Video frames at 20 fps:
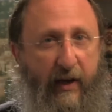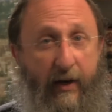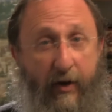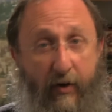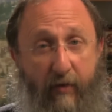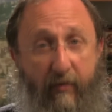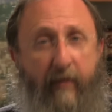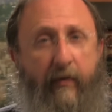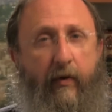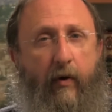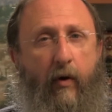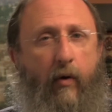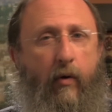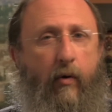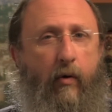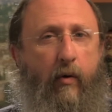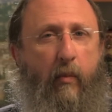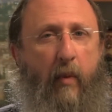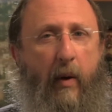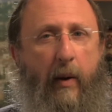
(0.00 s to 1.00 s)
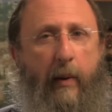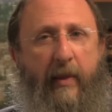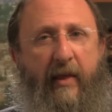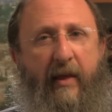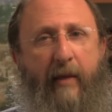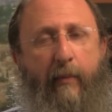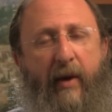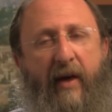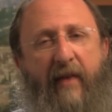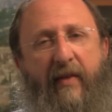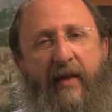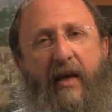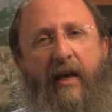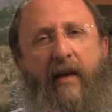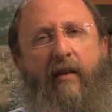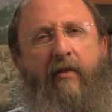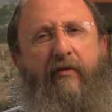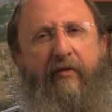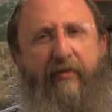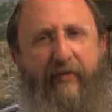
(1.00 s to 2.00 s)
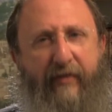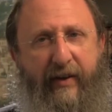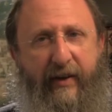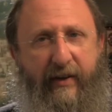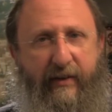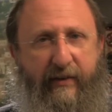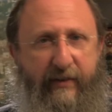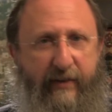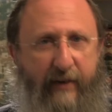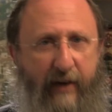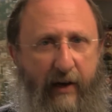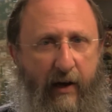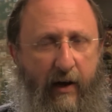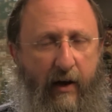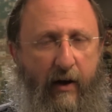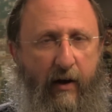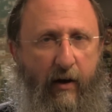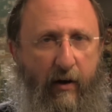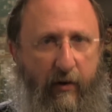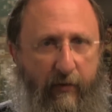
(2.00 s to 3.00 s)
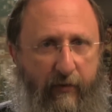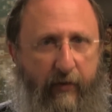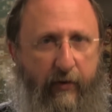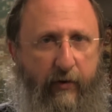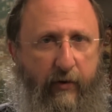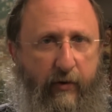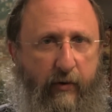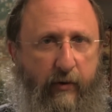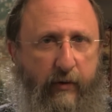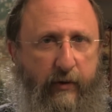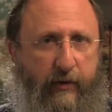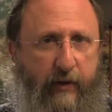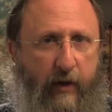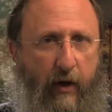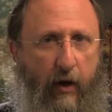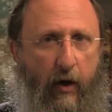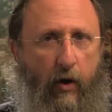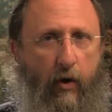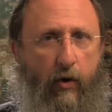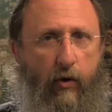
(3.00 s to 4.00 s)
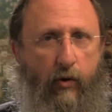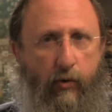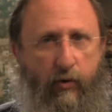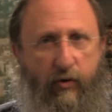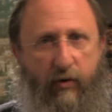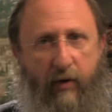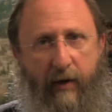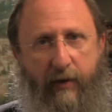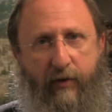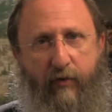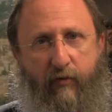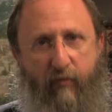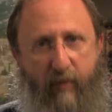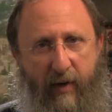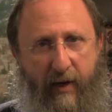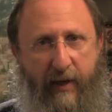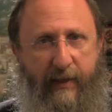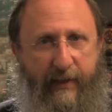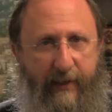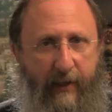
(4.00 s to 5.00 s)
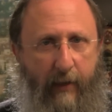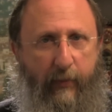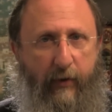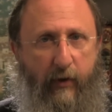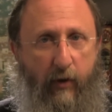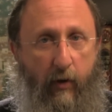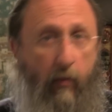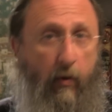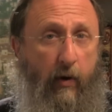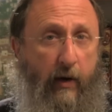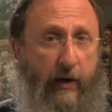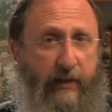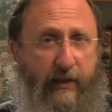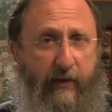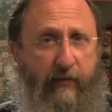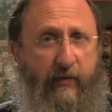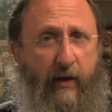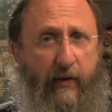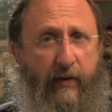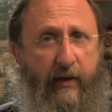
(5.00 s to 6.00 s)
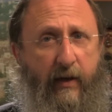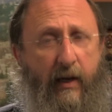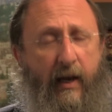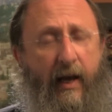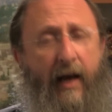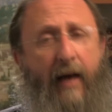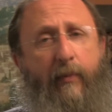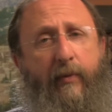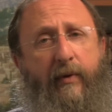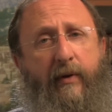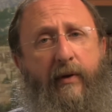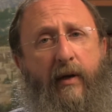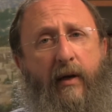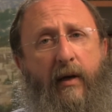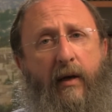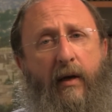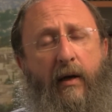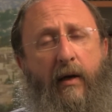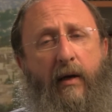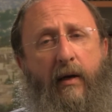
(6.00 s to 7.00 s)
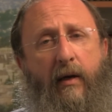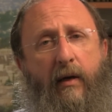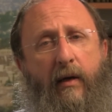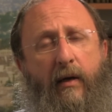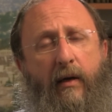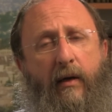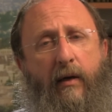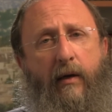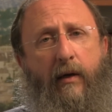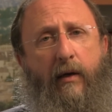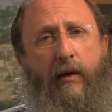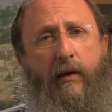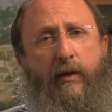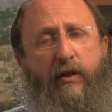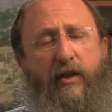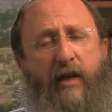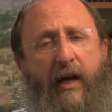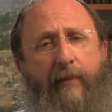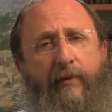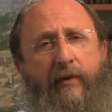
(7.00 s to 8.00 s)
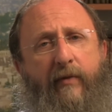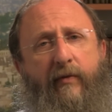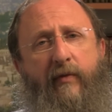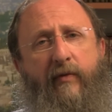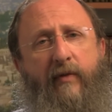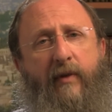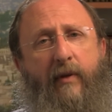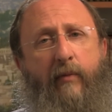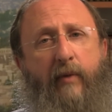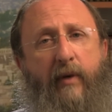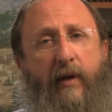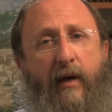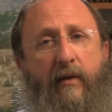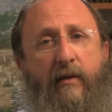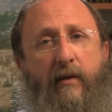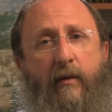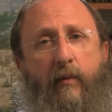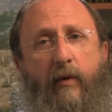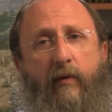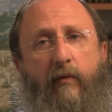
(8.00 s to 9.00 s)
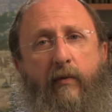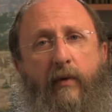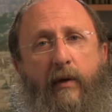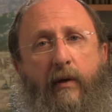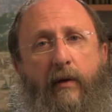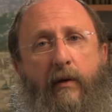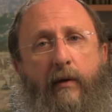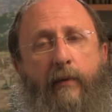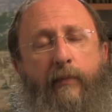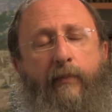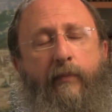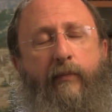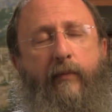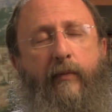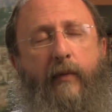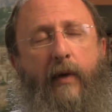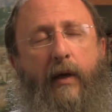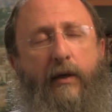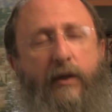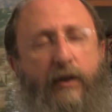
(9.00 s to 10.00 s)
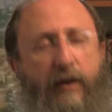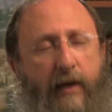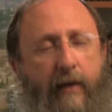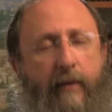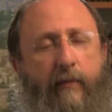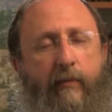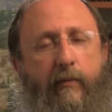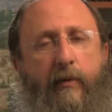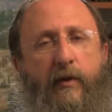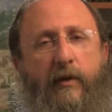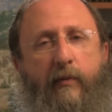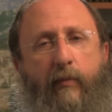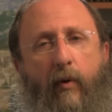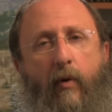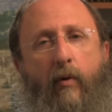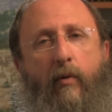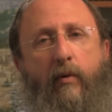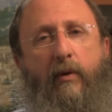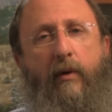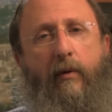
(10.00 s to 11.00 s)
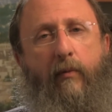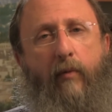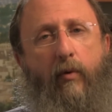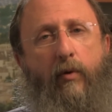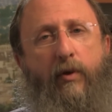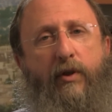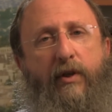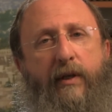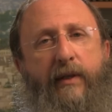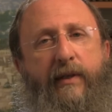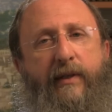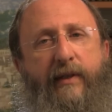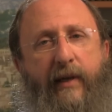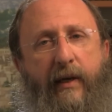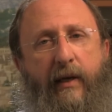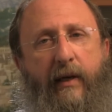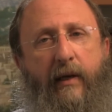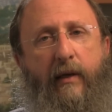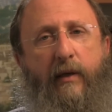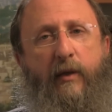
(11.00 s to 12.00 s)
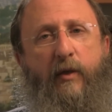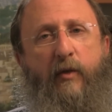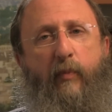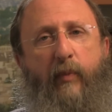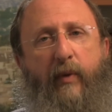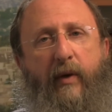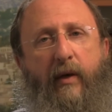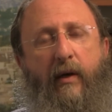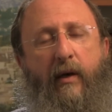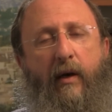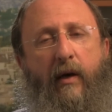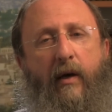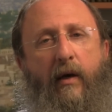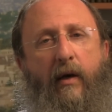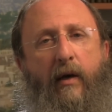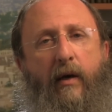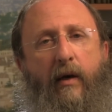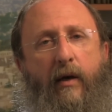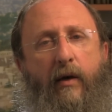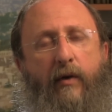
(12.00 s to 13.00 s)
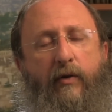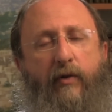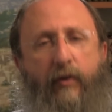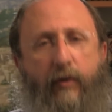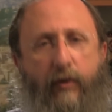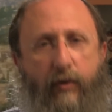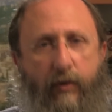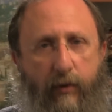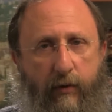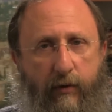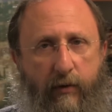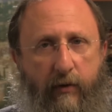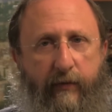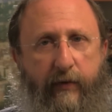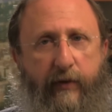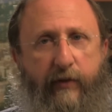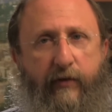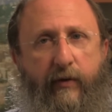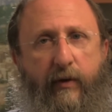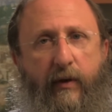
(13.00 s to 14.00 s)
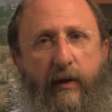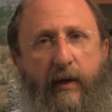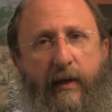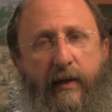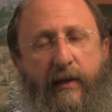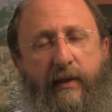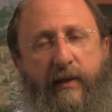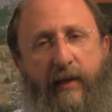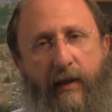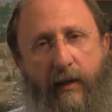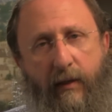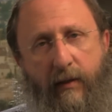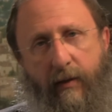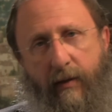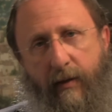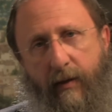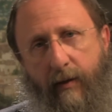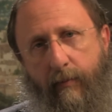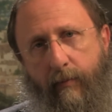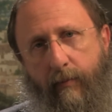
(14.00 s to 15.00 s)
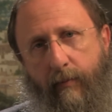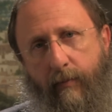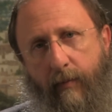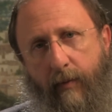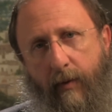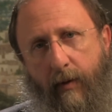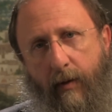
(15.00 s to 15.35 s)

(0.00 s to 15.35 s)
and driven home by the ill fate of those who tried to rise up and go on as if nothing had happened, chapter 15 begins and we read, Hashem spoke to Moshe saying, speak to the children of Israel and say to them,